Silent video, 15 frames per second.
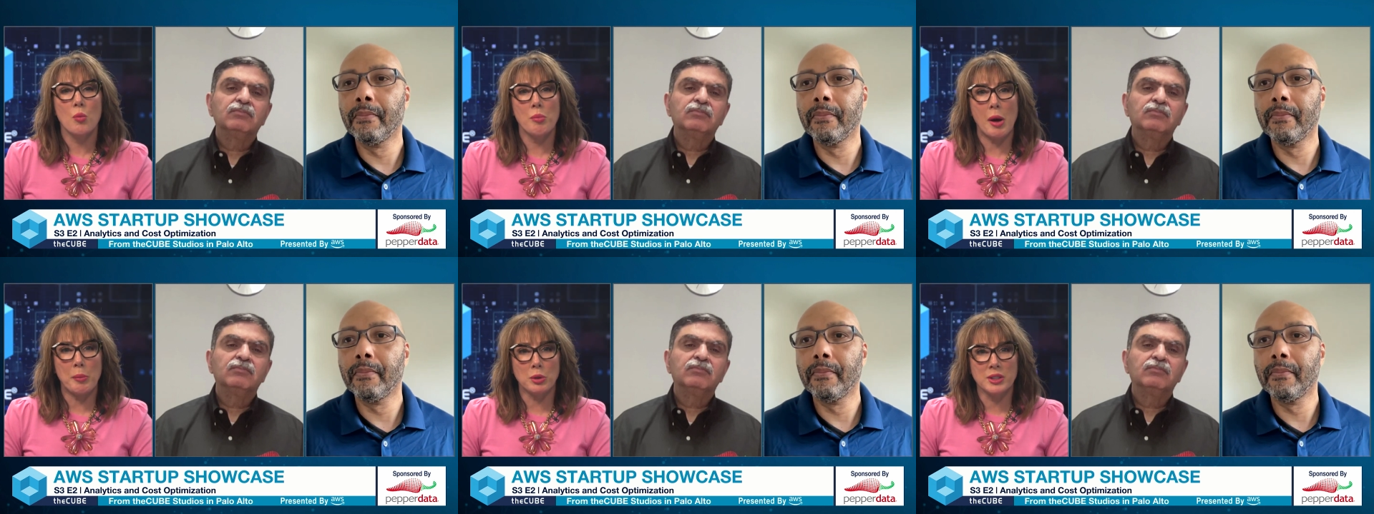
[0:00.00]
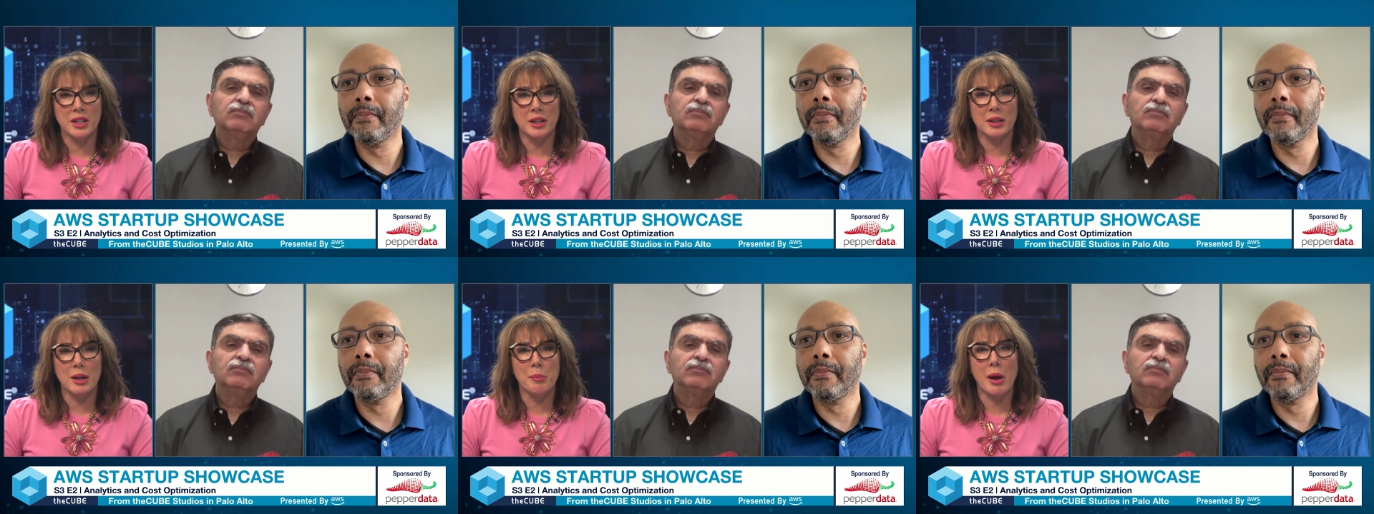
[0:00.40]

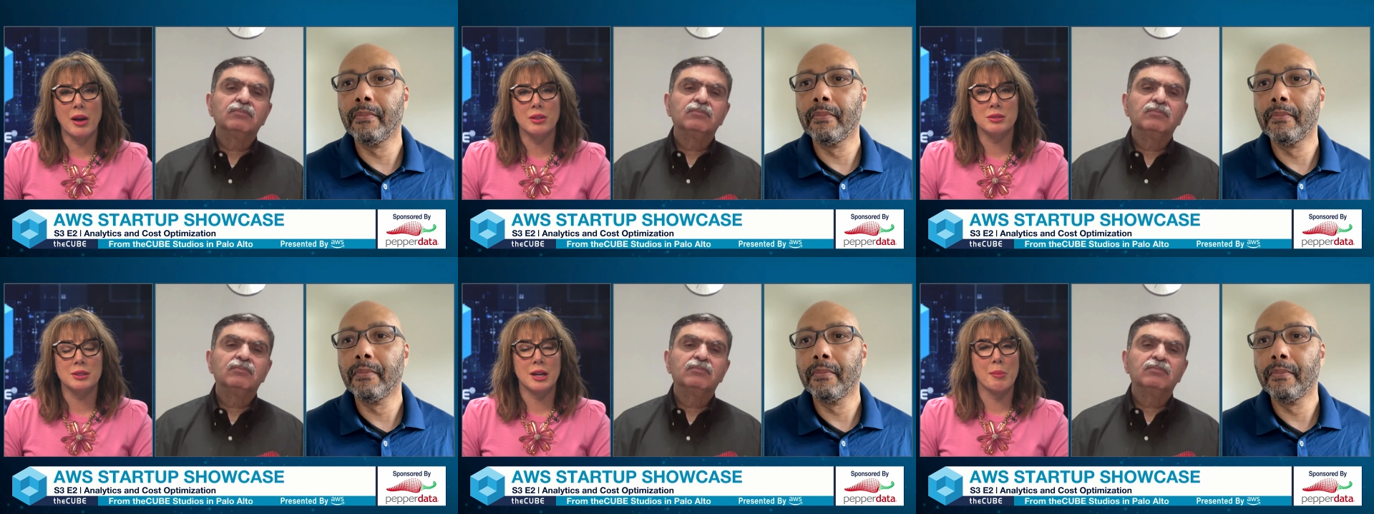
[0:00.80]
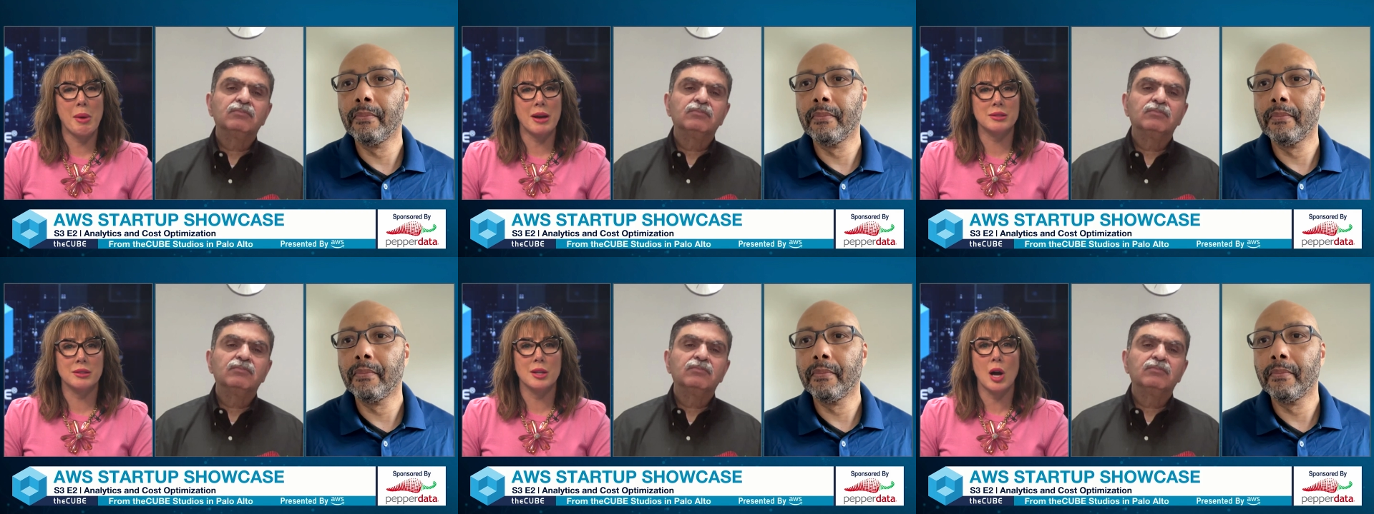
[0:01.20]
Speaker 1: Pepperdata
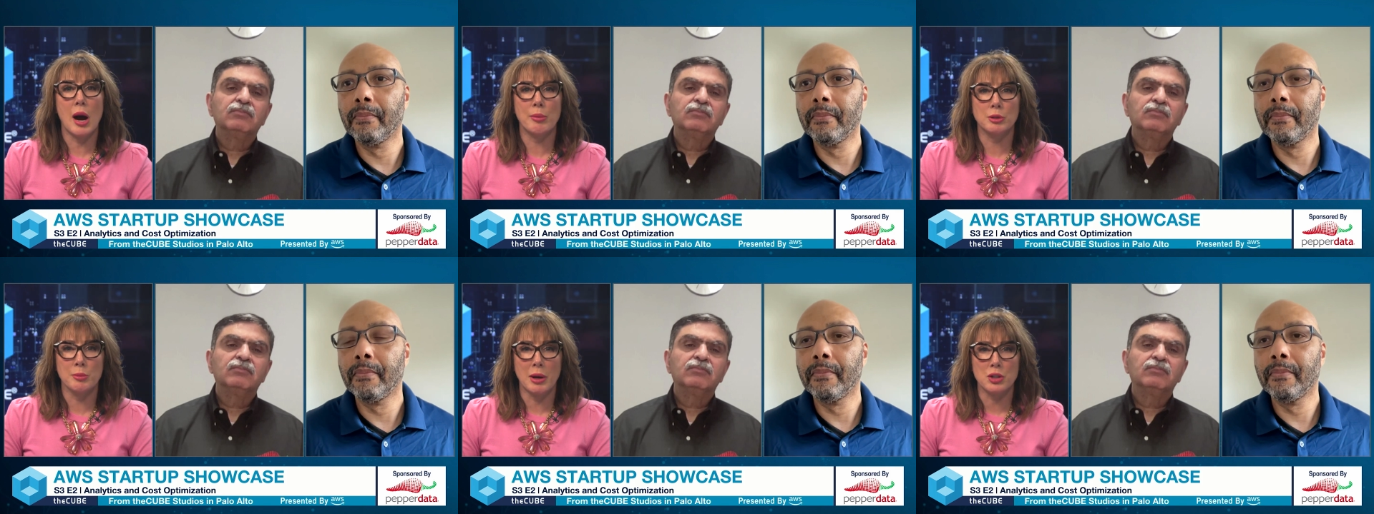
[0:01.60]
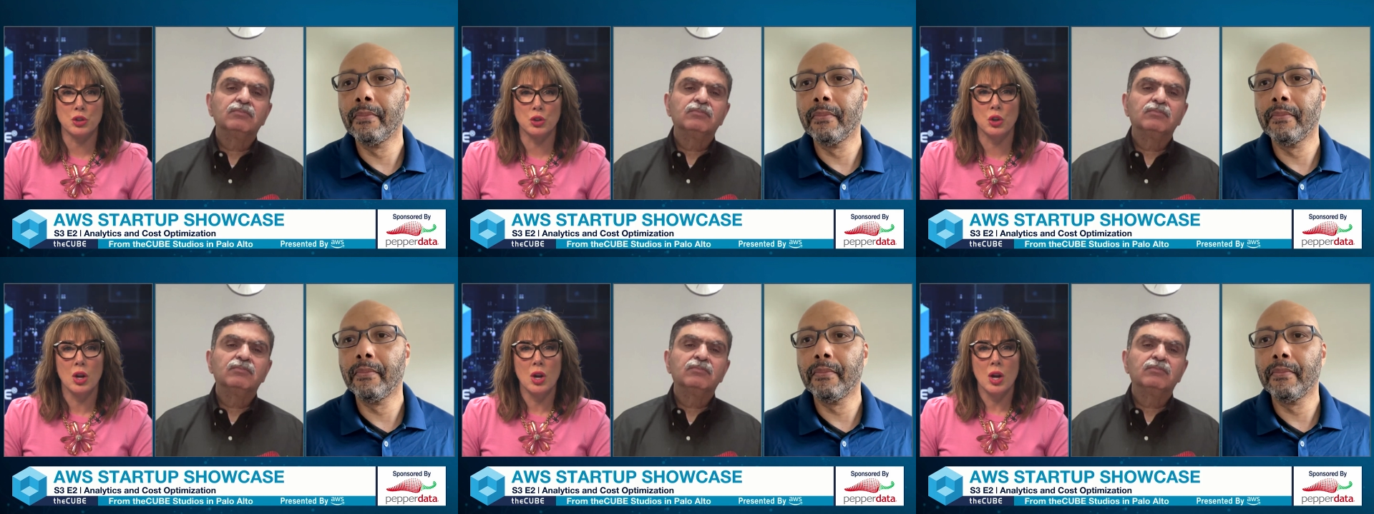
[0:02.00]
Capacity
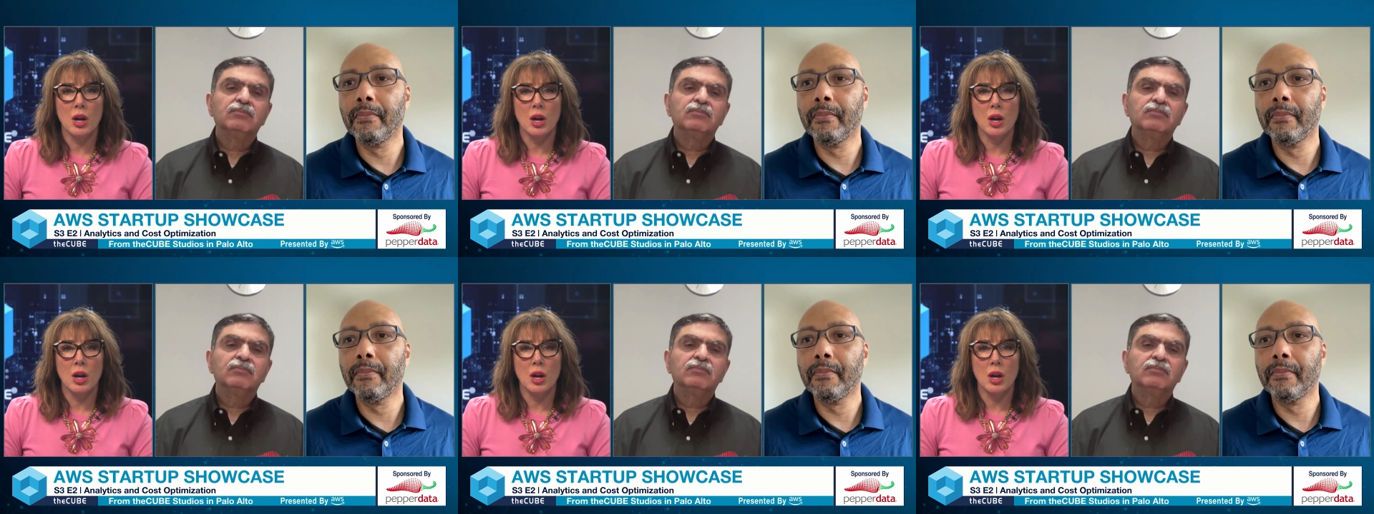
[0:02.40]
Optimizer